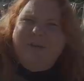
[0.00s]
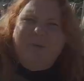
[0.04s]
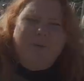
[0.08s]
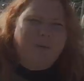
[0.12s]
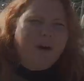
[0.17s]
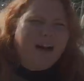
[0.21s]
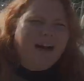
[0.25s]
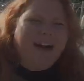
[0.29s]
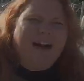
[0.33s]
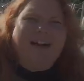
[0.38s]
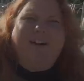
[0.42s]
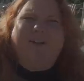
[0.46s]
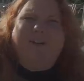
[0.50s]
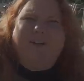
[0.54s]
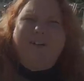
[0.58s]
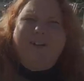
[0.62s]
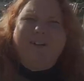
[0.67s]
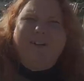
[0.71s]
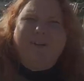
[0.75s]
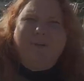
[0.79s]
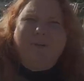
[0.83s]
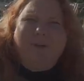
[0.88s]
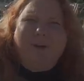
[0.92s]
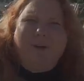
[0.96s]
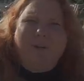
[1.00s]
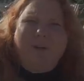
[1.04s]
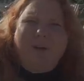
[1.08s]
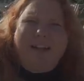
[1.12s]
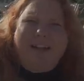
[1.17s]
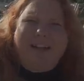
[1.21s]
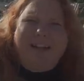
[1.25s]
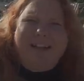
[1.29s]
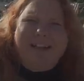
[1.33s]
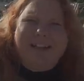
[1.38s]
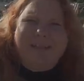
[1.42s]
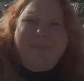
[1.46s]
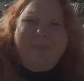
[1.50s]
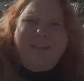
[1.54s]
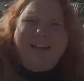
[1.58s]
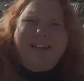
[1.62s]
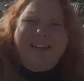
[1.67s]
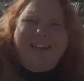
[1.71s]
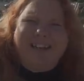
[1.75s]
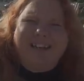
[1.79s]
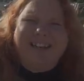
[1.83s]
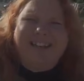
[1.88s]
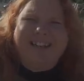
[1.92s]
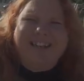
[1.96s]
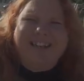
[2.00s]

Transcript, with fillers: Wow, what a week it's been.